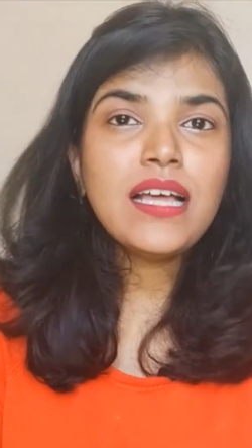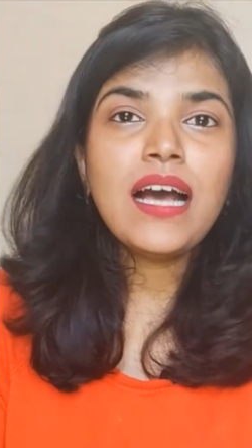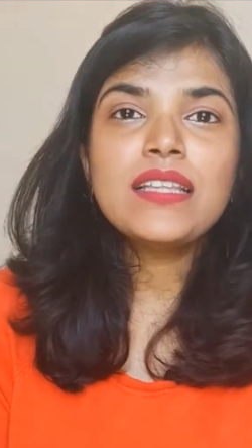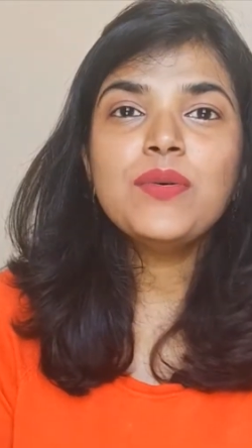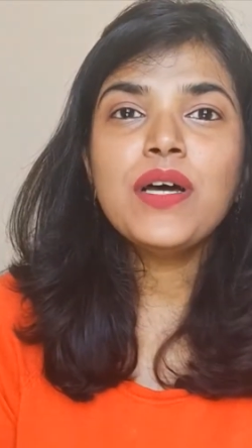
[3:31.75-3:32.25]
The
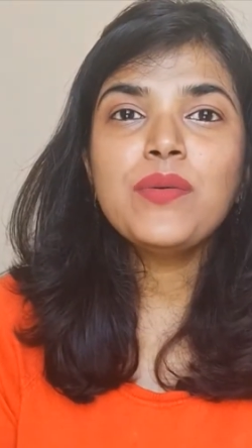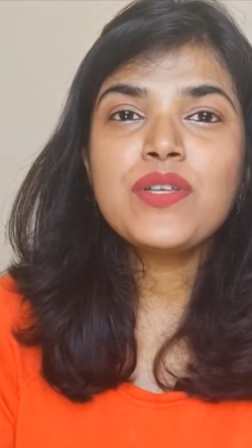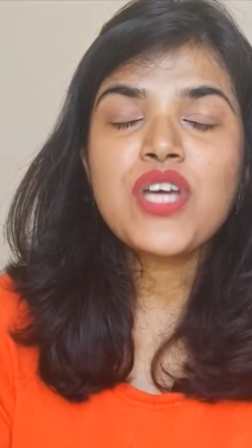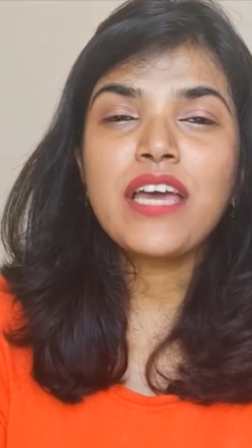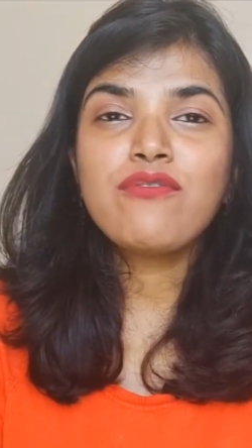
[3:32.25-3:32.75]
other one
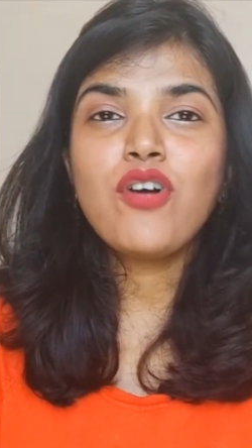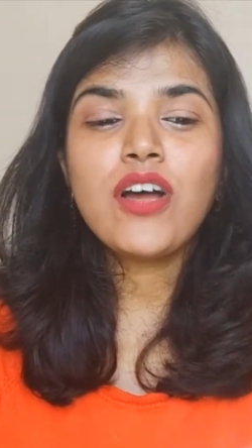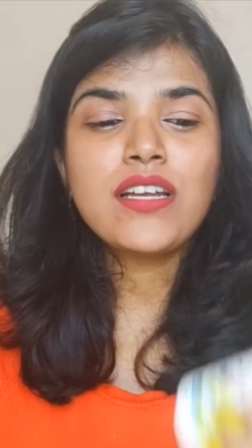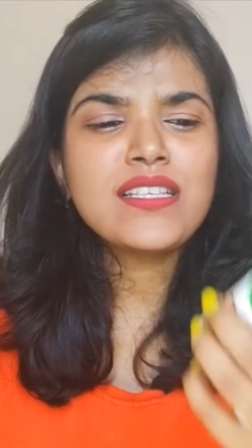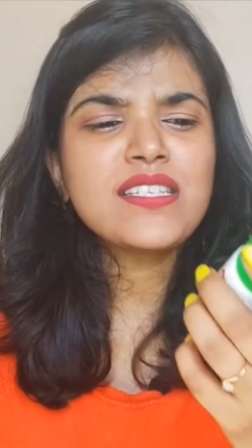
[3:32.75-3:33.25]
which I've
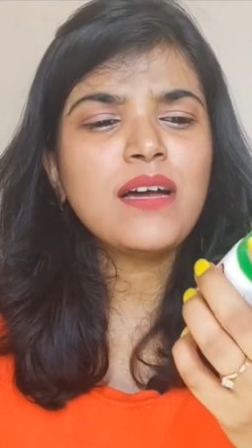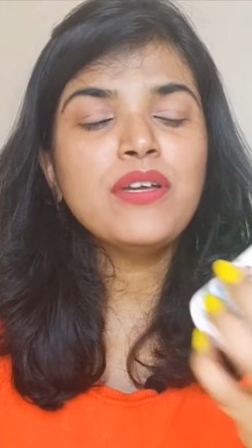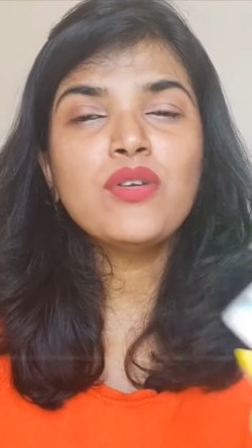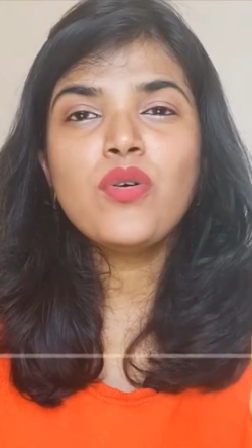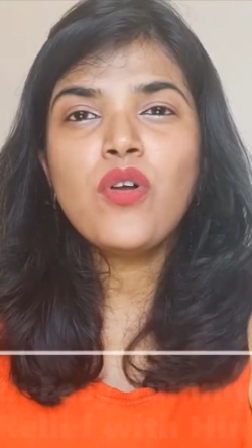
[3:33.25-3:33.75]
got is a
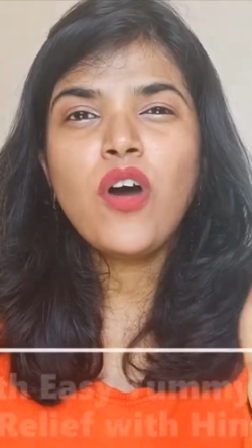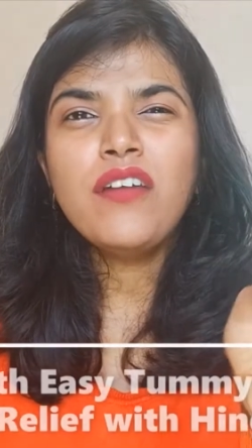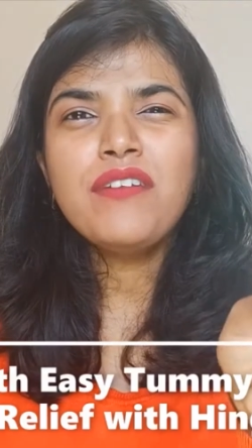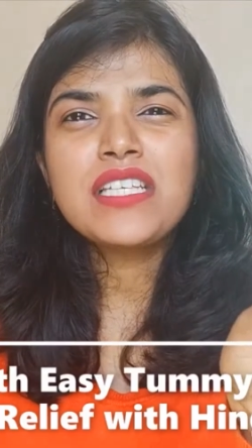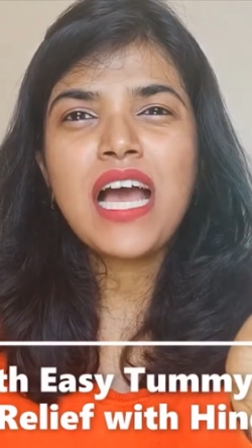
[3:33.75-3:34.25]
tummy
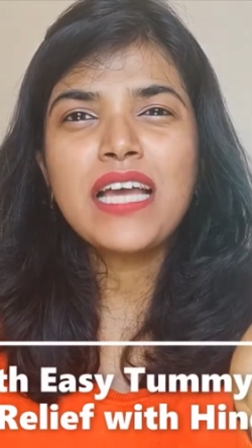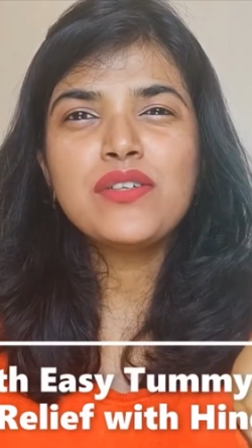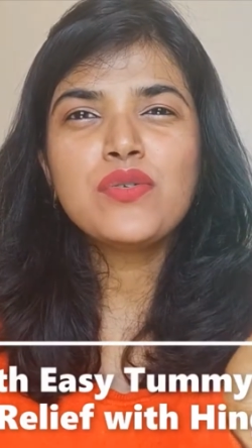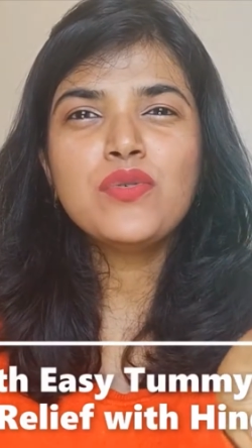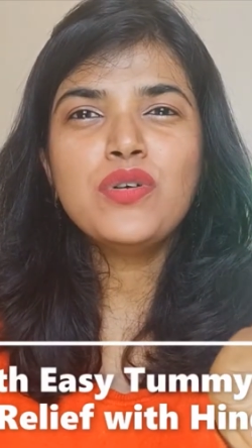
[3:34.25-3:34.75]
roll-on, which I
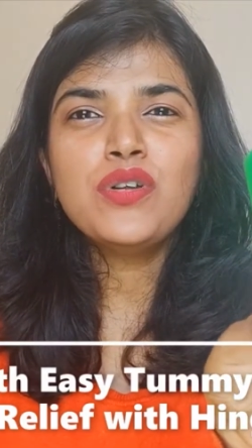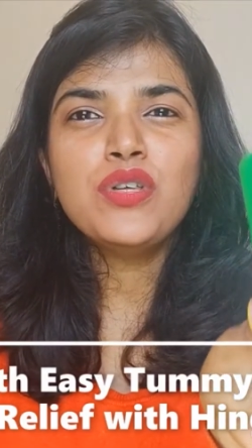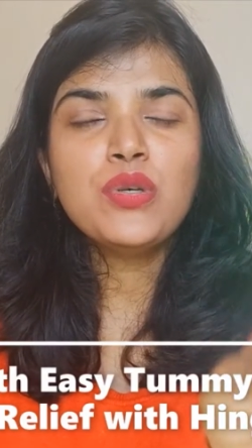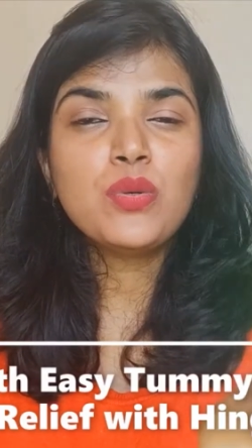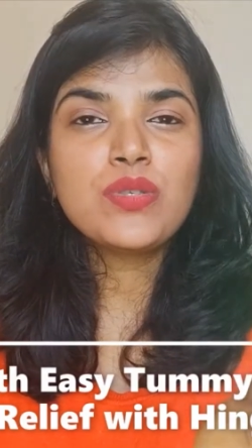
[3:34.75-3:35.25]
don't
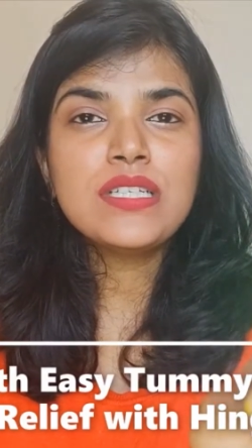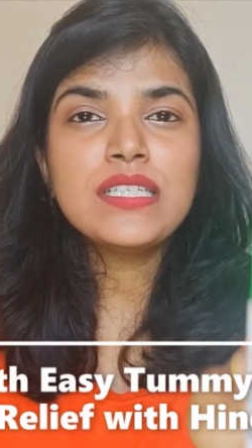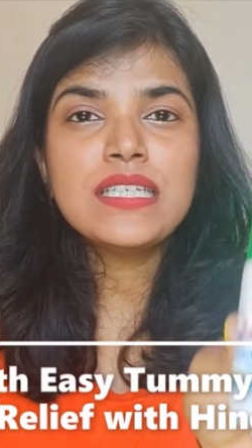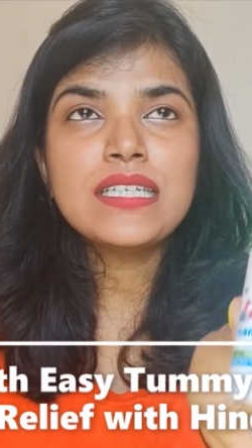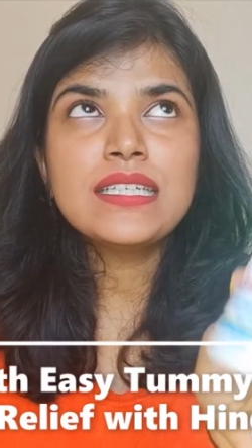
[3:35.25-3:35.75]
use
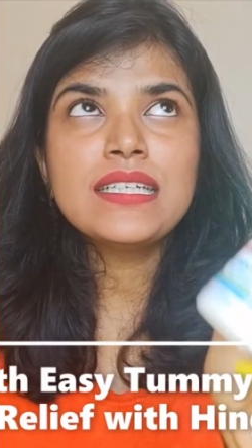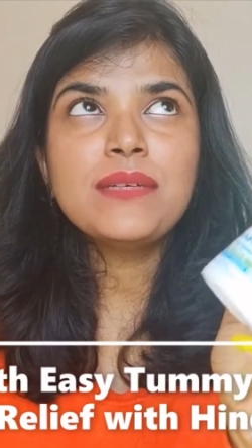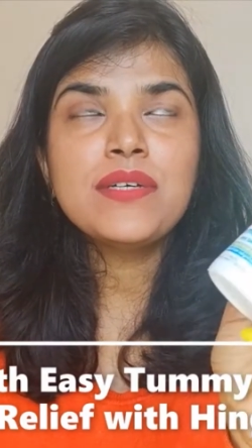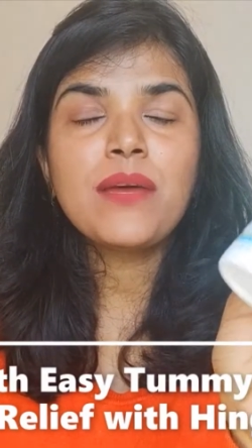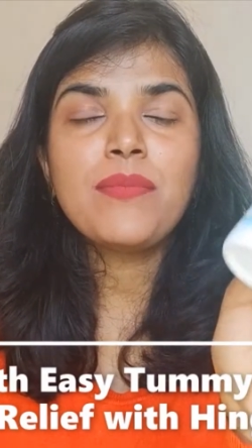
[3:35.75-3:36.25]
it
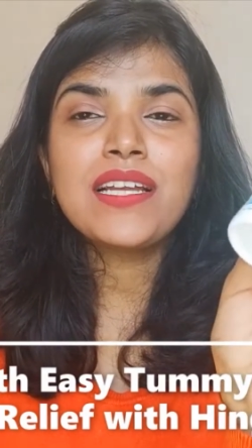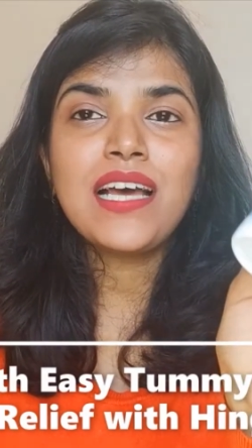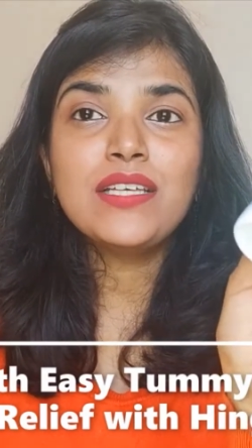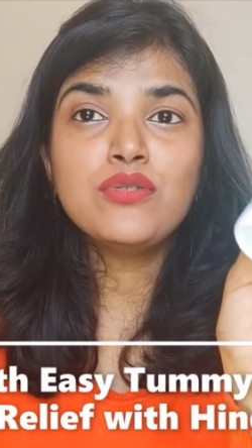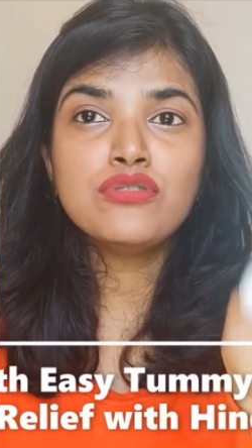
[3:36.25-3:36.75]
currently, but
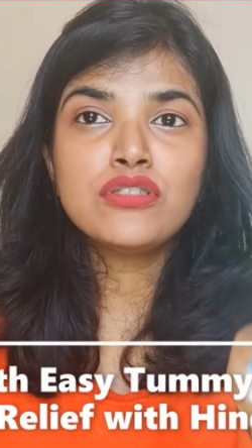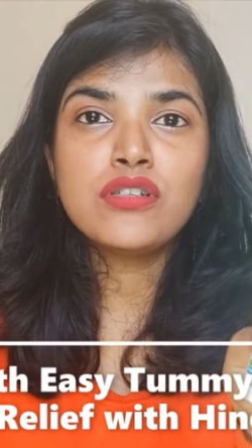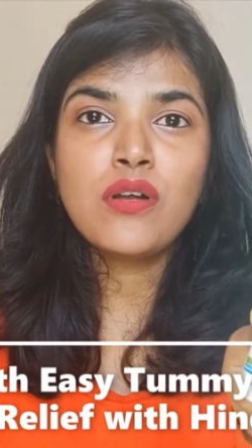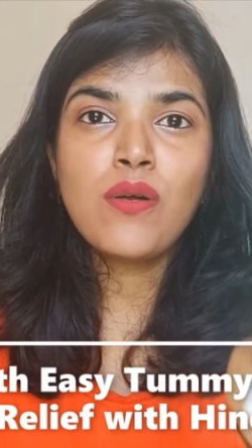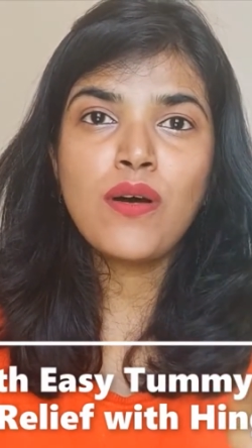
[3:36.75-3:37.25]
I used it
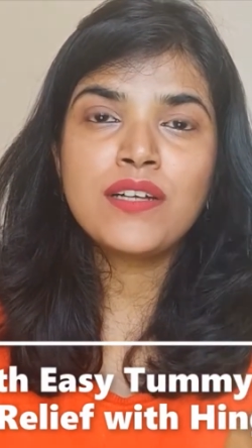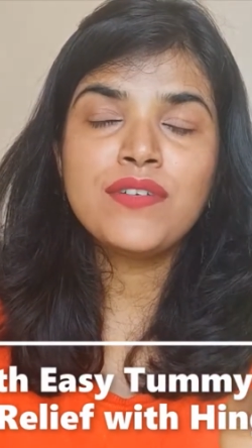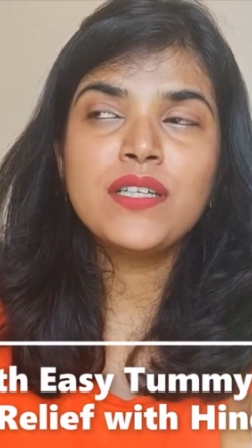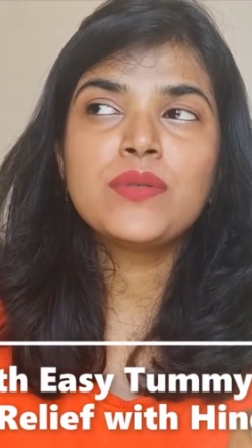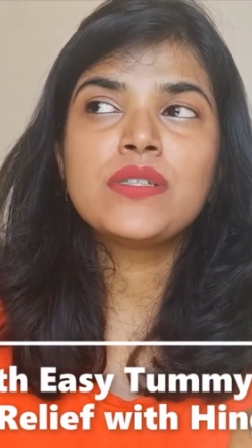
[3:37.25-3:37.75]
a lot
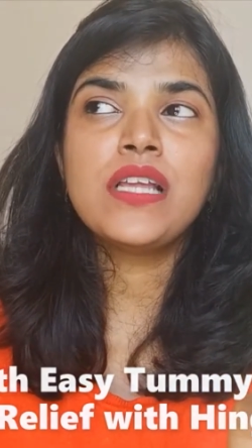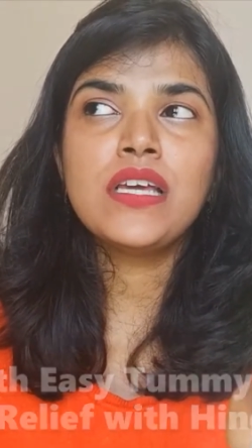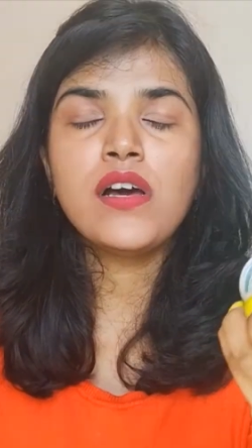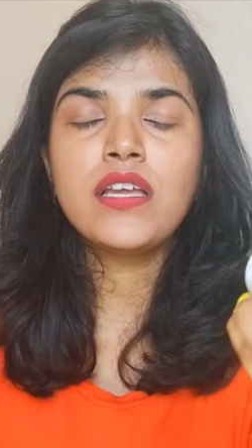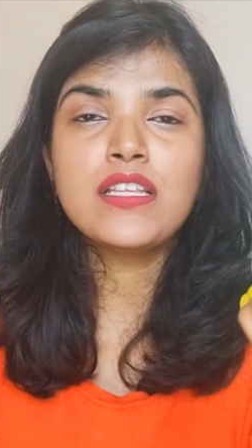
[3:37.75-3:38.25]
when he was
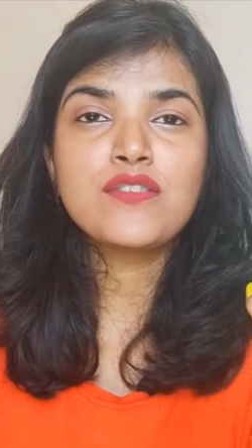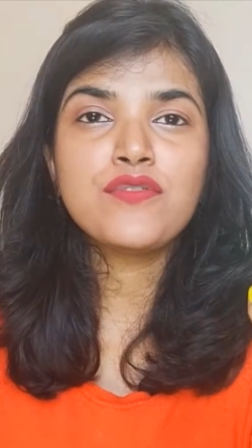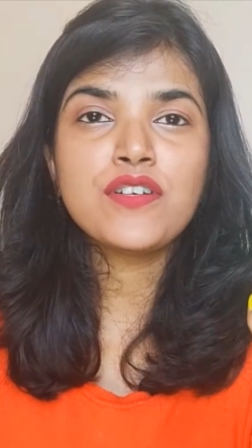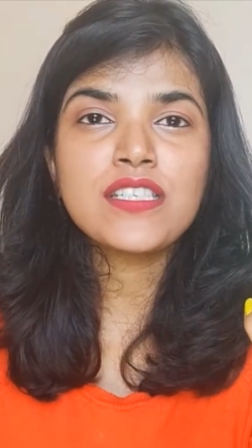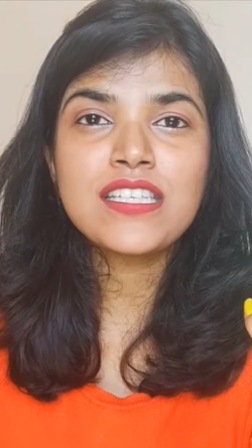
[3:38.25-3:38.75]
like in his
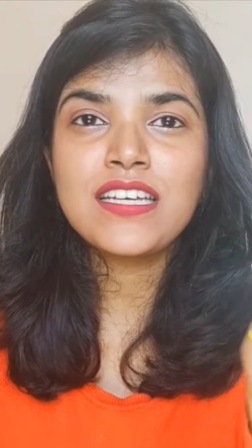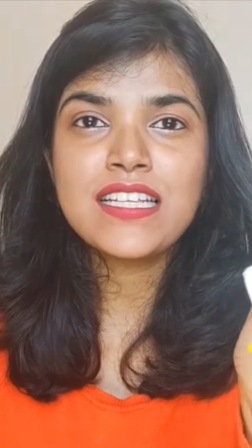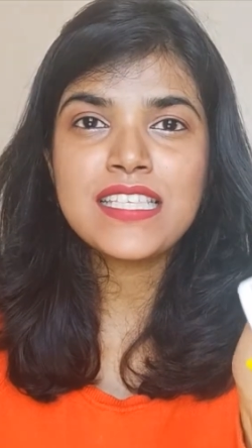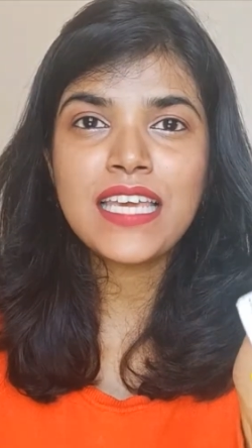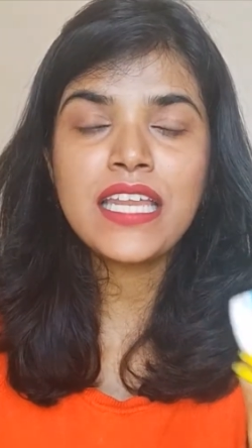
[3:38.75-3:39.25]
first year
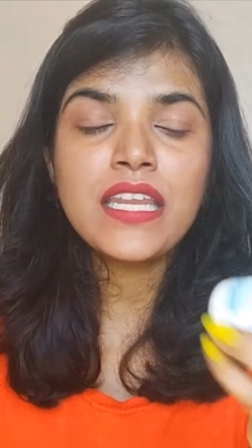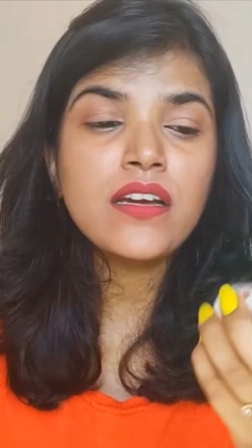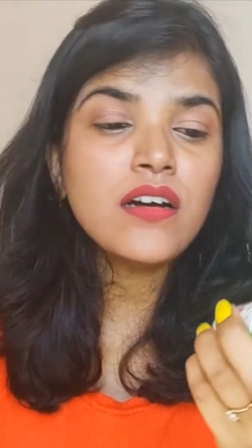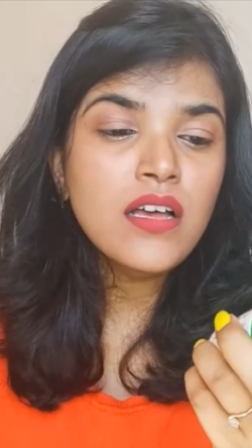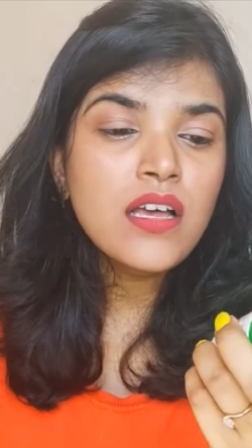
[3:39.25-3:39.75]
and second year